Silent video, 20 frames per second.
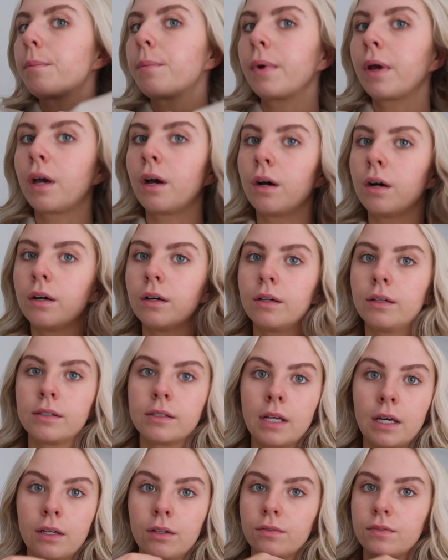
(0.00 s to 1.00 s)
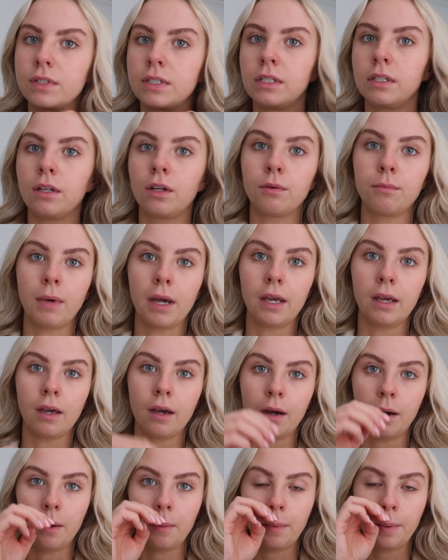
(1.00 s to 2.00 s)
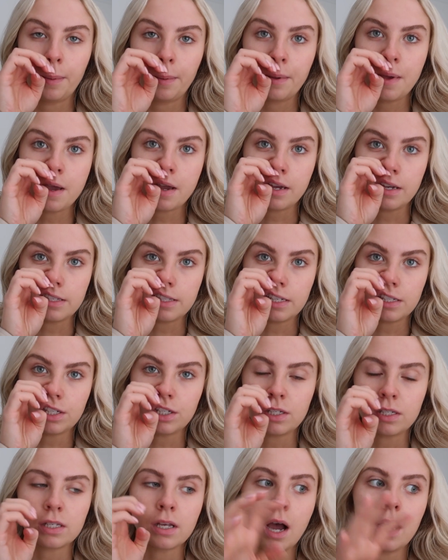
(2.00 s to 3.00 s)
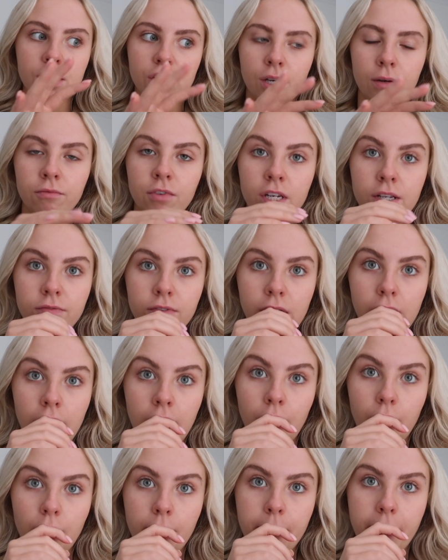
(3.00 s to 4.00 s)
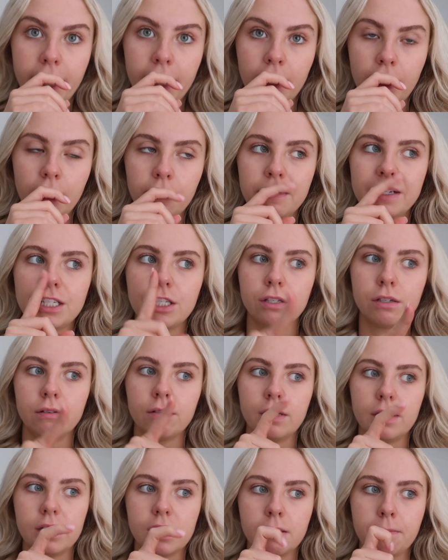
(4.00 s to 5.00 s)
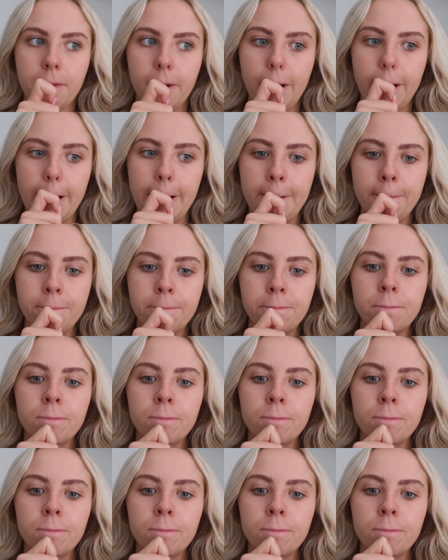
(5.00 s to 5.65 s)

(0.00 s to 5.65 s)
because, and obviously no makeup, because I just, actually I'm running really low on makeup. I do need to buy